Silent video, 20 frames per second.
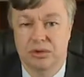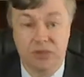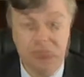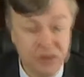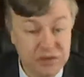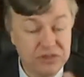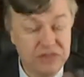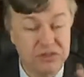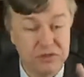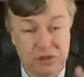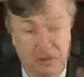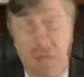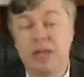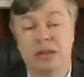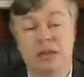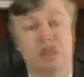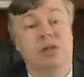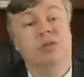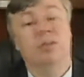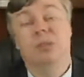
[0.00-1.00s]
This is
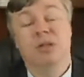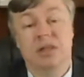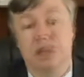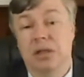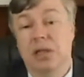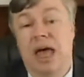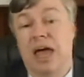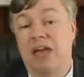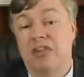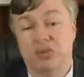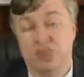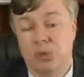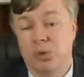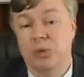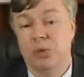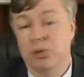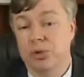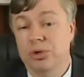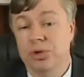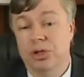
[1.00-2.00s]
likely to be the last
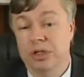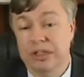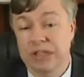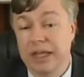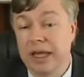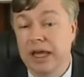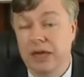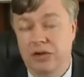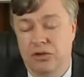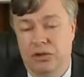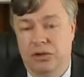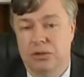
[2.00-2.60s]
one we're going to get.